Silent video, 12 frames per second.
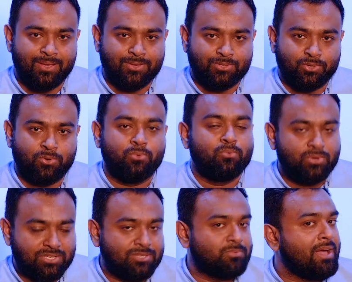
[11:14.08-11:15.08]
So
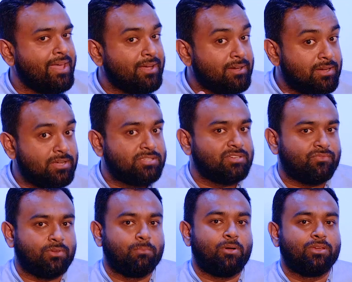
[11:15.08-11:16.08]
which is why I urge
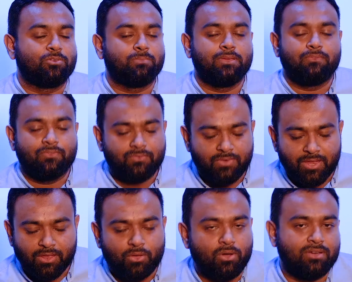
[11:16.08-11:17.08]
everybody to be
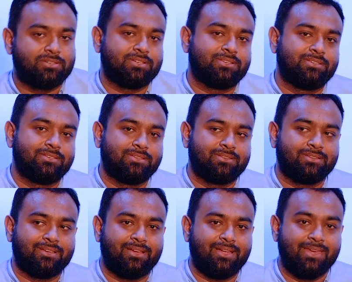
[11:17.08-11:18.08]
very conscious.
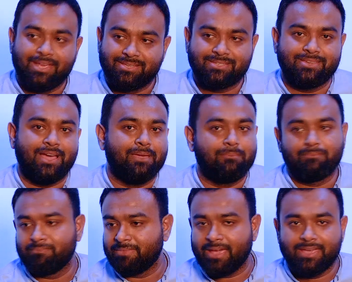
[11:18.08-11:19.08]
Next time
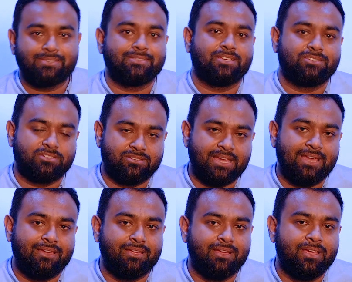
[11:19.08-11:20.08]
there is such a
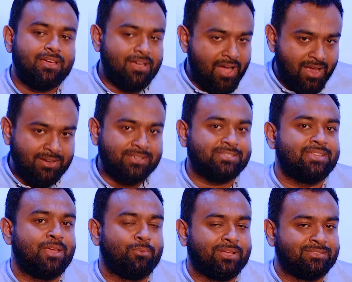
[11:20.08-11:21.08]
trend,
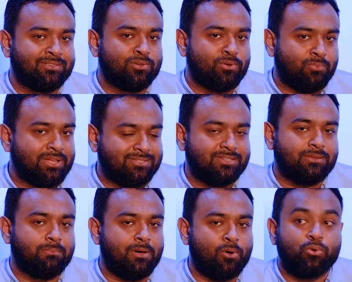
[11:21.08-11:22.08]
understand what's it
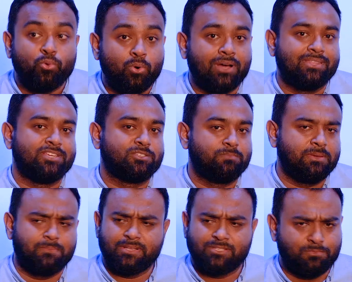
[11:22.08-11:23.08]
about, who are these
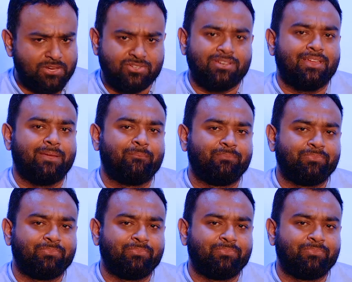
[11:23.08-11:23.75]
people especially,